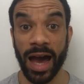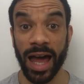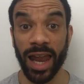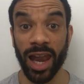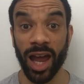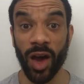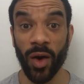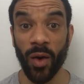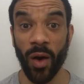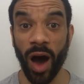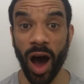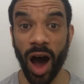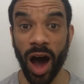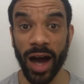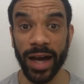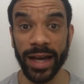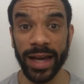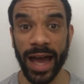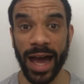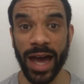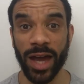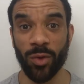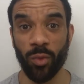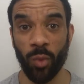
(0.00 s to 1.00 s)
Hello,
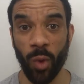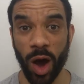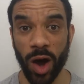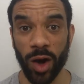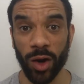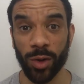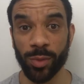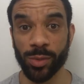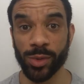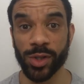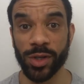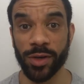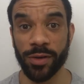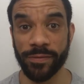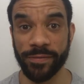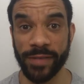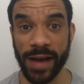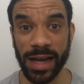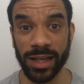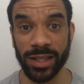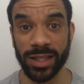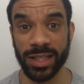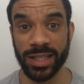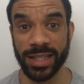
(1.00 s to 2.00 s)
hi, and welcome to
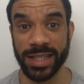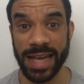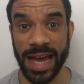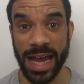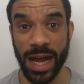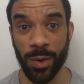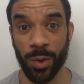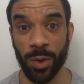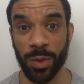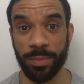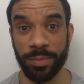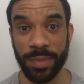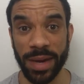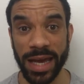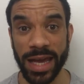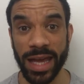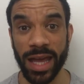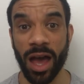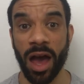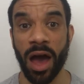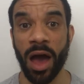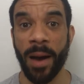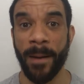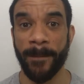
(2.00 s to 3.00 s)
Fact of the Day with
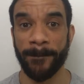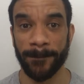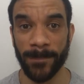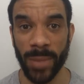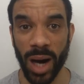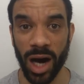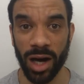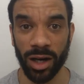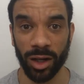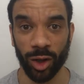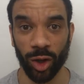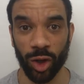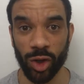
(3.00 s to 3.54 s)
me, Mark